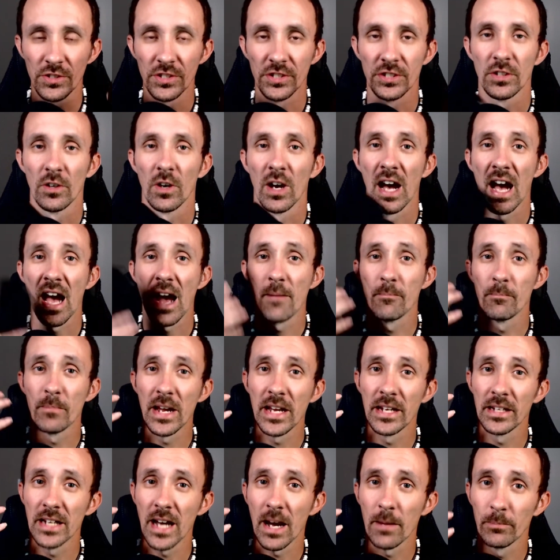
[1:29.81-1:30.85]
So I may
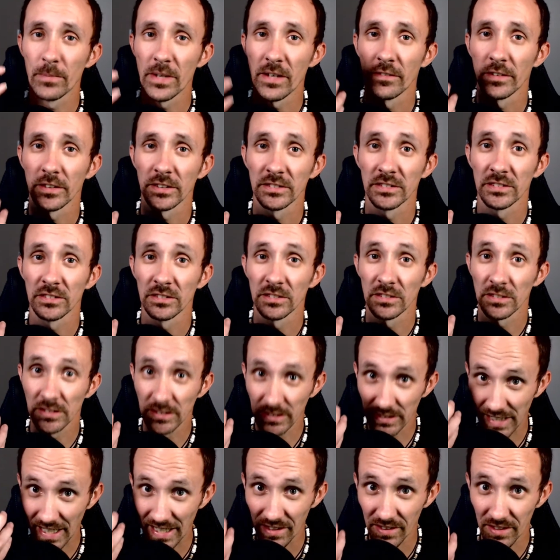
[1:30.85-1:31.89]
not be able to
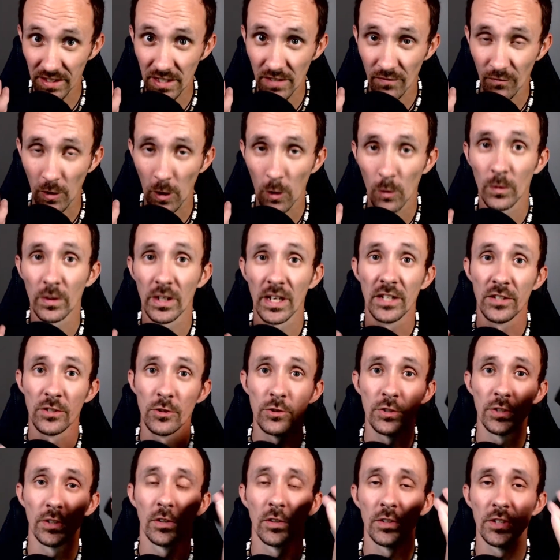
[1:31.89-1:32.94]
take this phone and
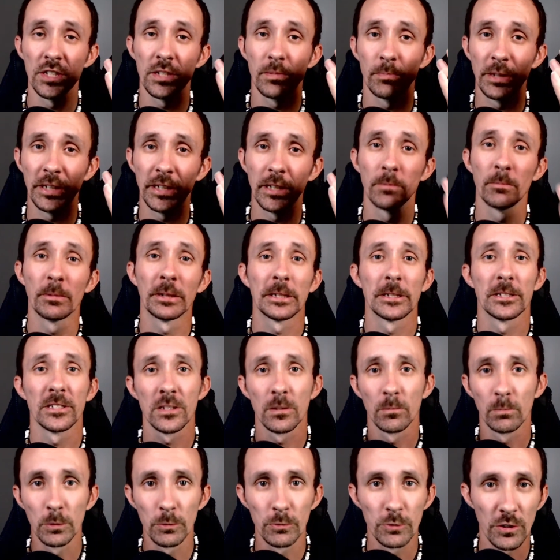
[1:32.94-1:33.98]
use it on this speaker because the
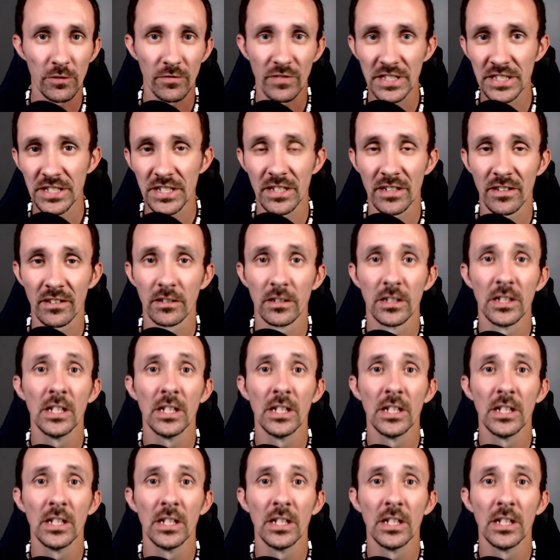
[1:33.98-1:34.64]
Bluetooth antenna